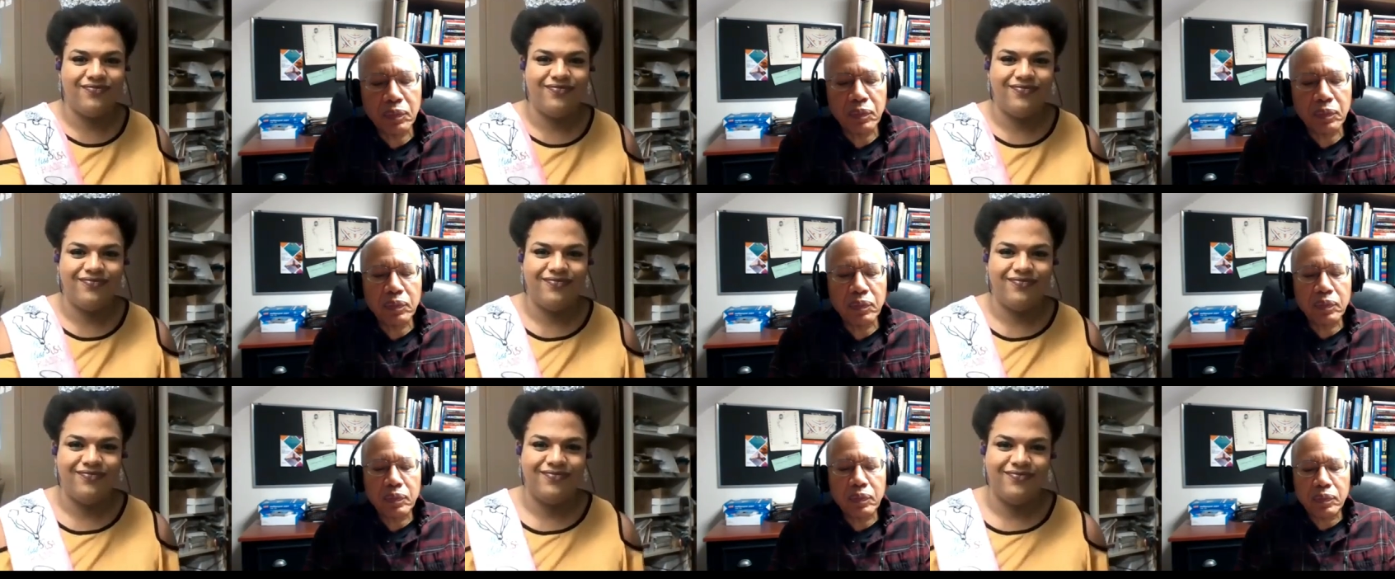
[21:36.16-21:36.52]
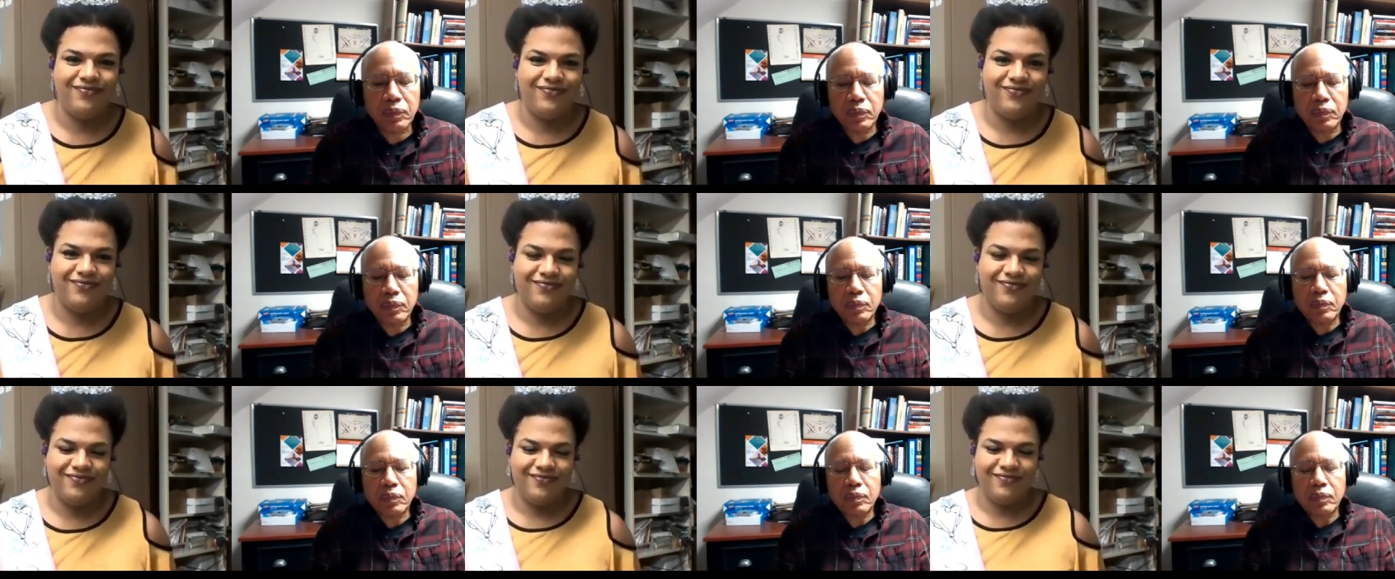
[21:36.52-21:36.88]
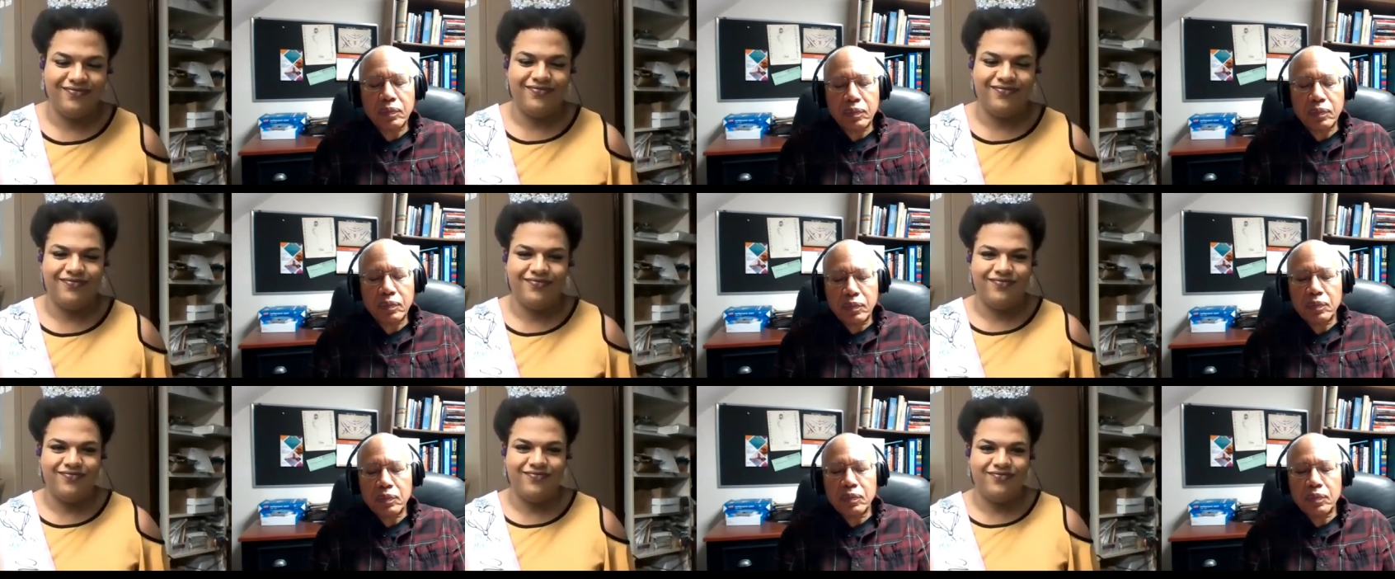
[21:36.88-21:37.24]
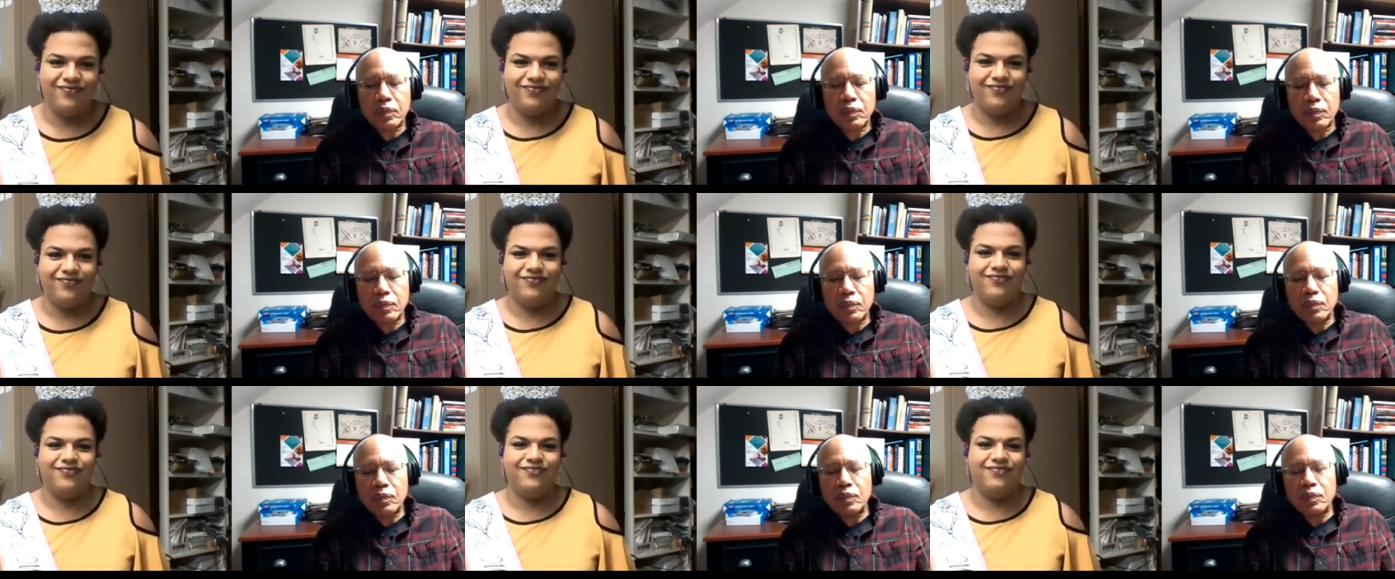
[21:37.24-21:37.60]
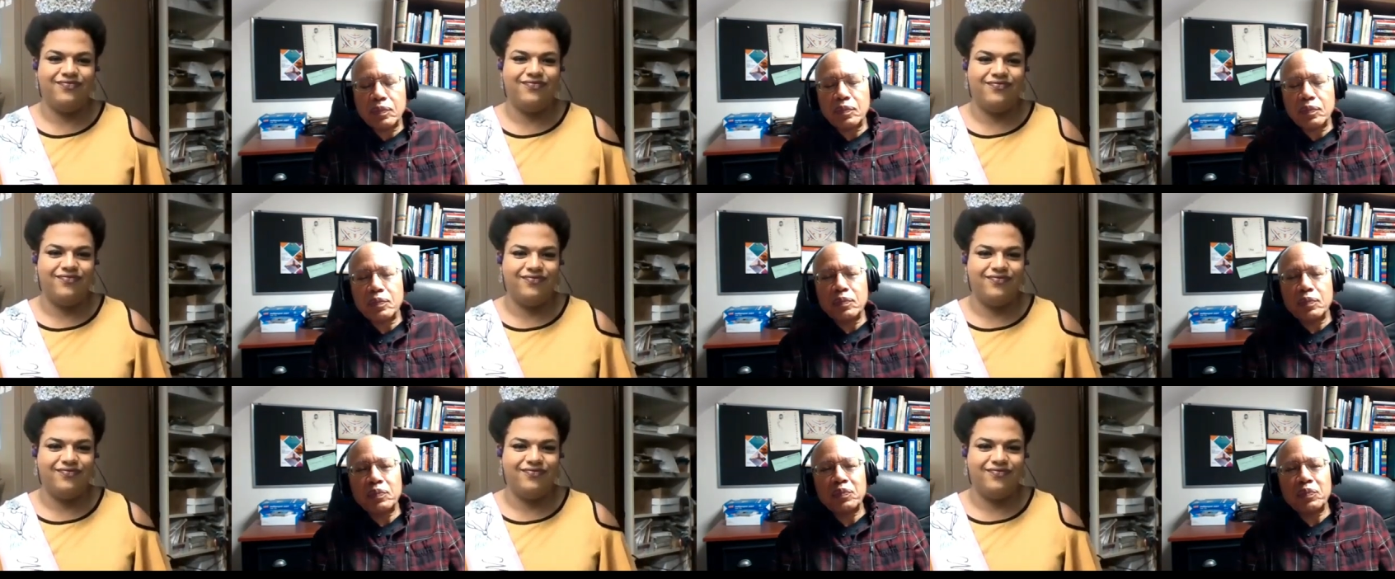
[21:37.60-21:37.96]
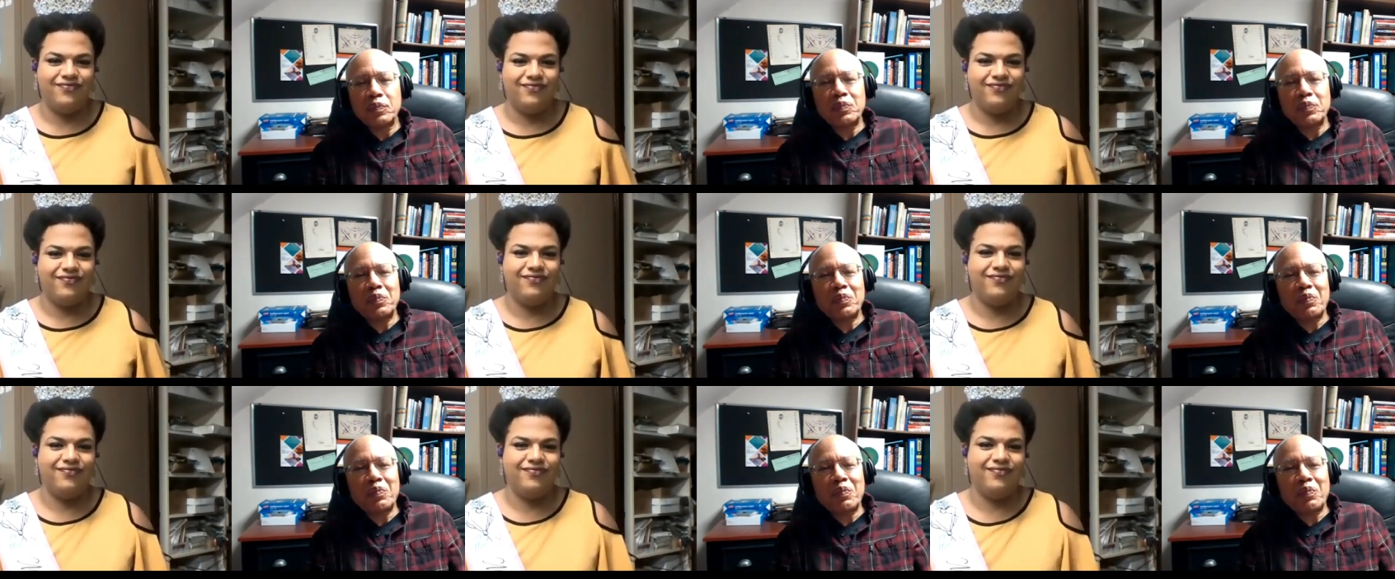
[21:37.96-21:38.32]

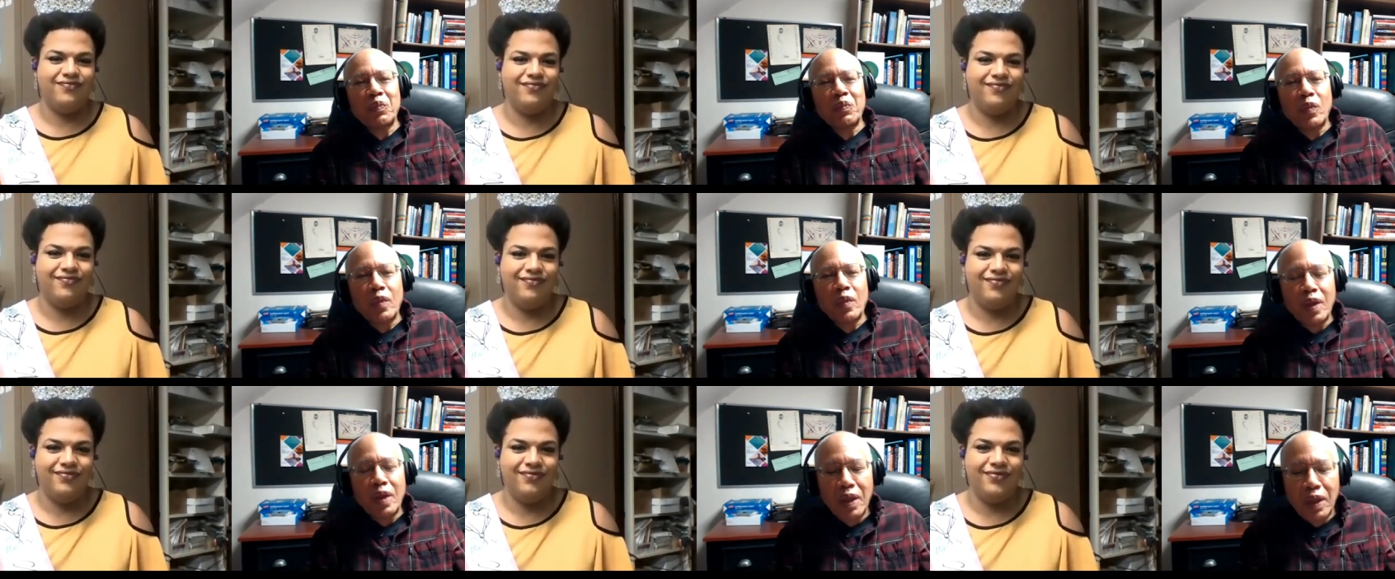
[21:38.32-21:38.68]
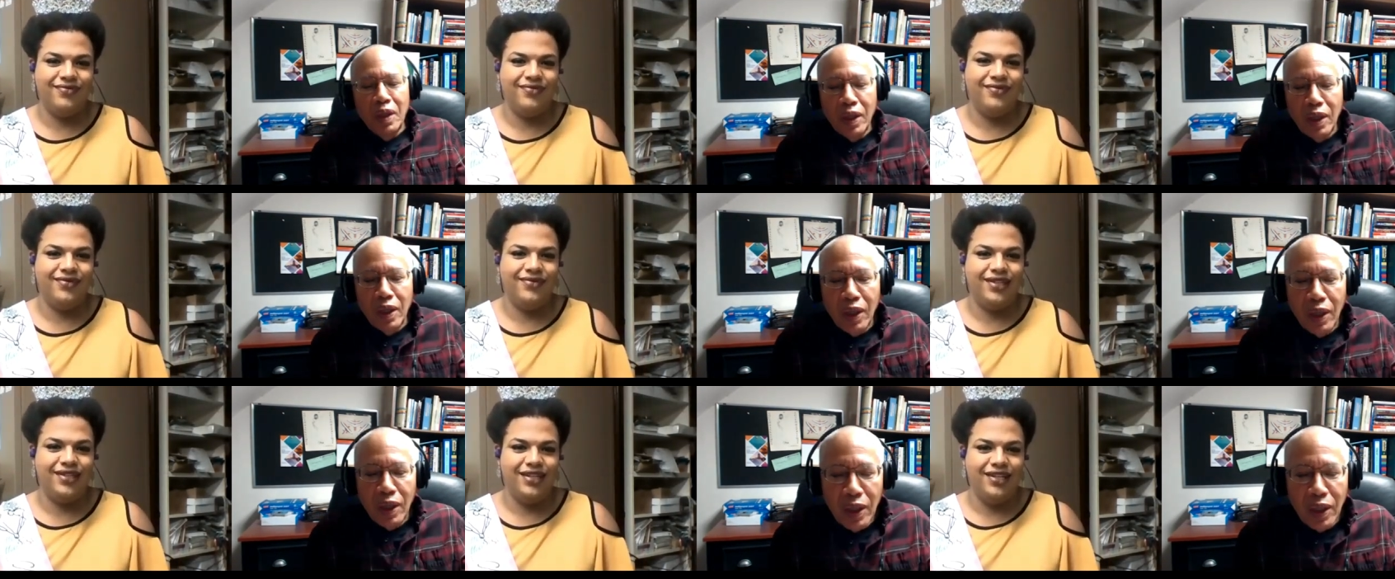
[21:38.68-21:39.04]
Nothing is said.